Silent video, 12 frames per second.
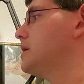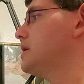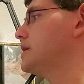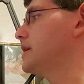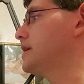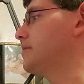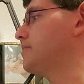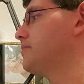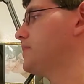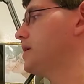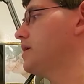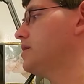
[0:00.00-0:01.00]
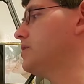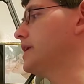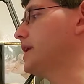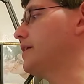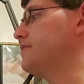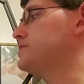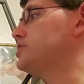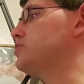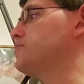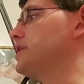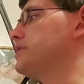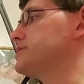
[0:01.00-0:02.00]
Again, you're going to have
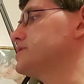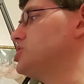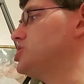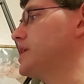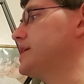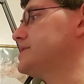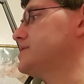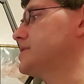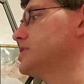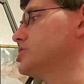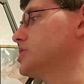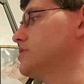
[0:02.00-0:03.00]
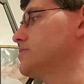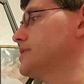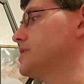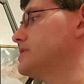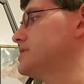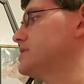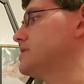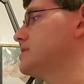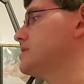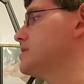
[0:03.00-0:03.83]
2 players jostling each other because